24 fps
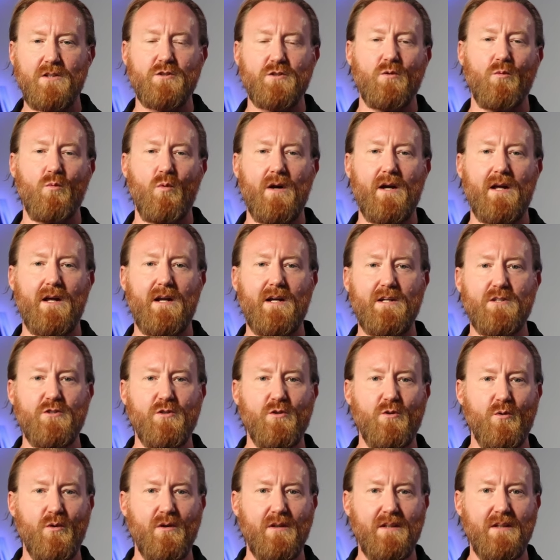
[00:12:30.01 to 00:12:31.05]
so what can I do
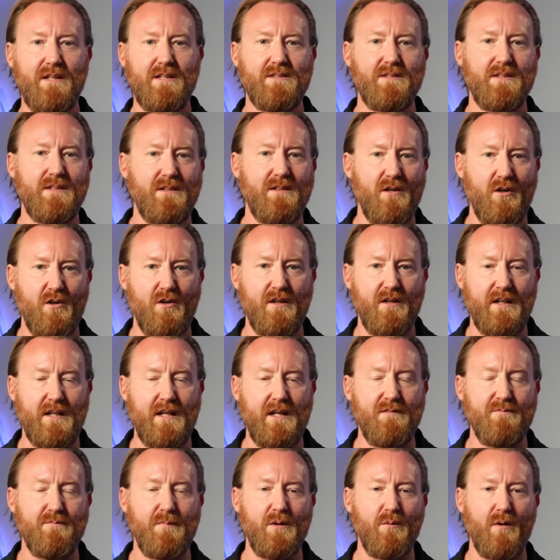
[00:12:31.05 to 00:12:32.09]
to elicit her to
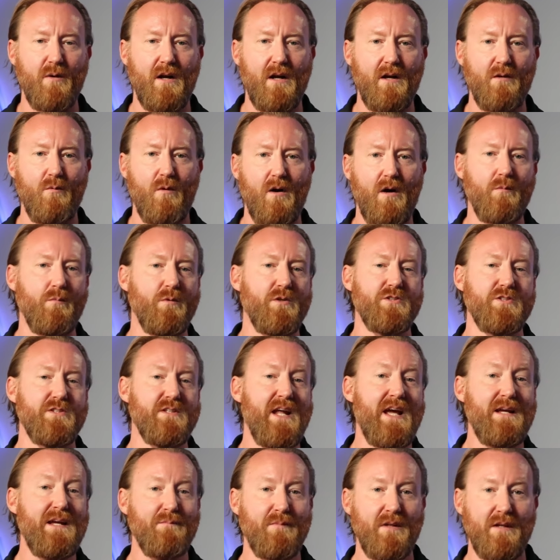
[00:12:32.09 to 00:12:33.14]
give me what I want, which
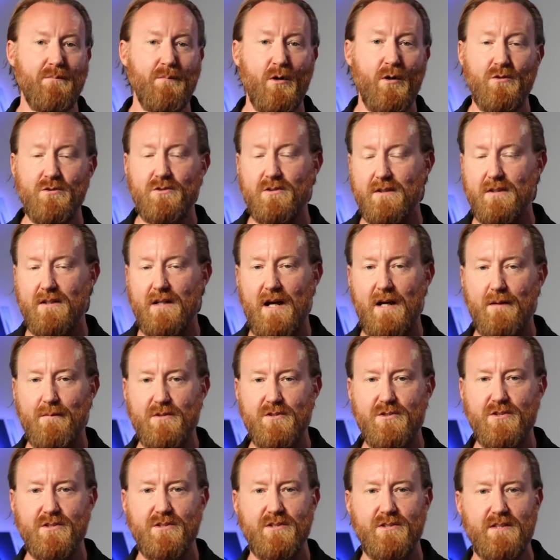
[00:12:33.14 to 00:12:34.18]
namely most of the time is
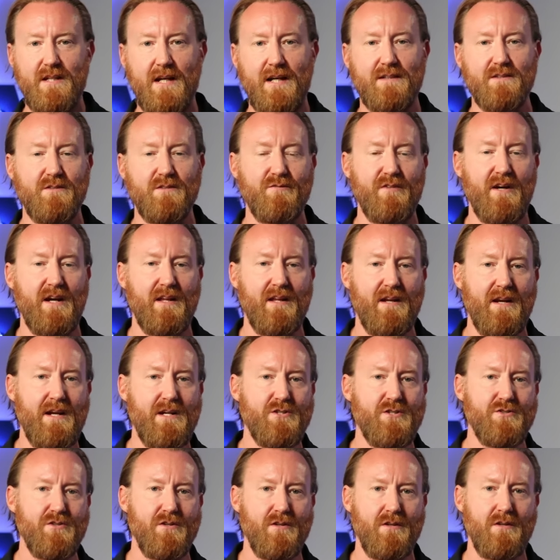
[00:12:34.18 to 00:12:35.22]
just sex and
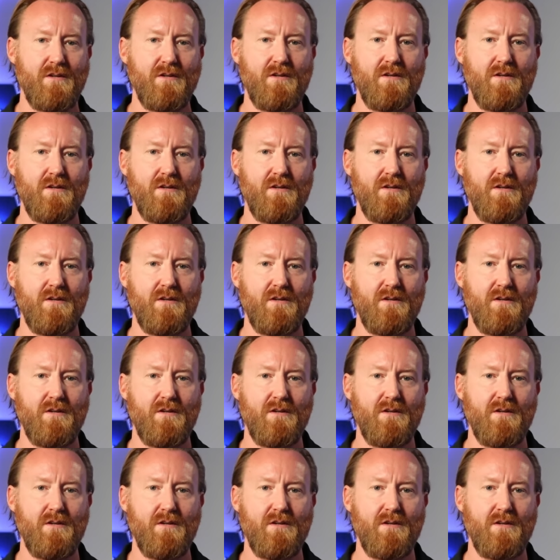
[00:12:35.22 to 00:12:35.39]
validation.